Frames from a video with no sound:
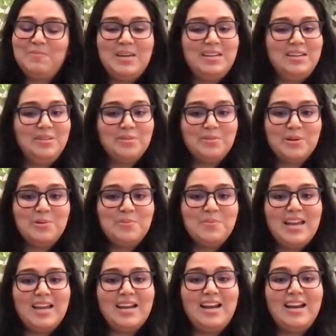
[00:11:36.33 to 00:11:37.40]
commanding the room
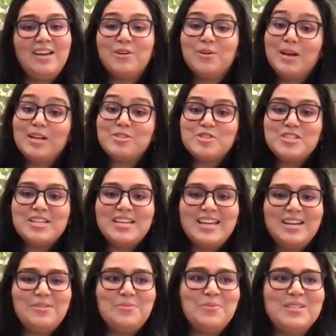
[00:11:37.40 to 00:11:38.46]
and I never questioned it.
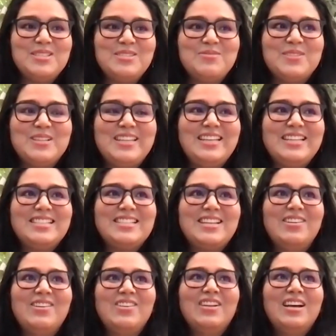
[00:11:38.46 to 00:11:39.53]
And it wasn't really
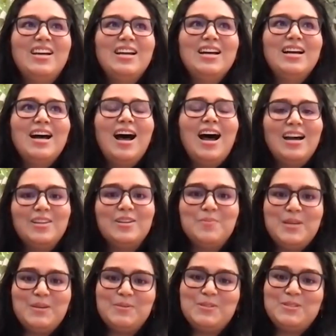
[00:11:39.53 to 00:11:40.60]
until other
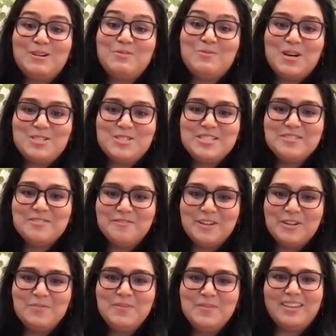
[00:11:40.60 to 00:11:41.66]
people started watching the
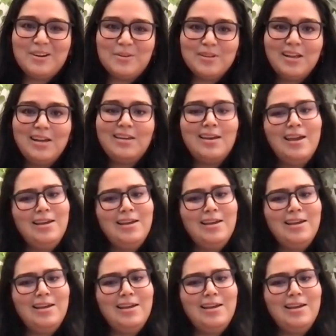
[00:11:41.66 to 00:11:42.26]
film that they were like,